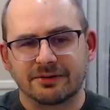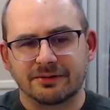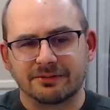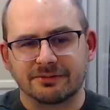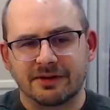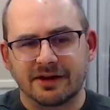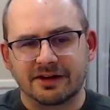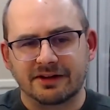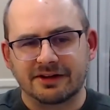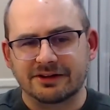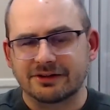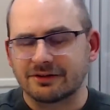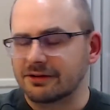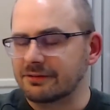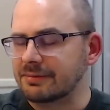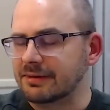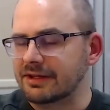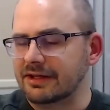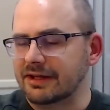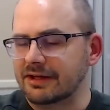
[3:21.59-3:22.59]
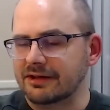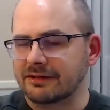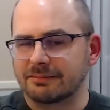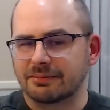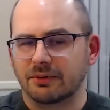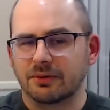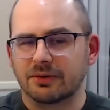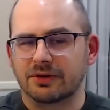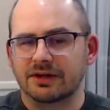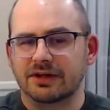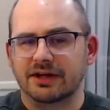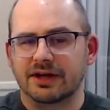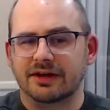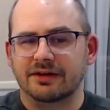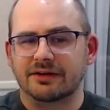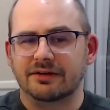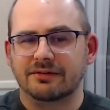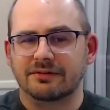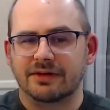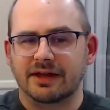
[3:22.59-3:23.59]
or finally, you could be an employee
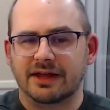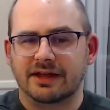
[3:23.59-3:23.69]
of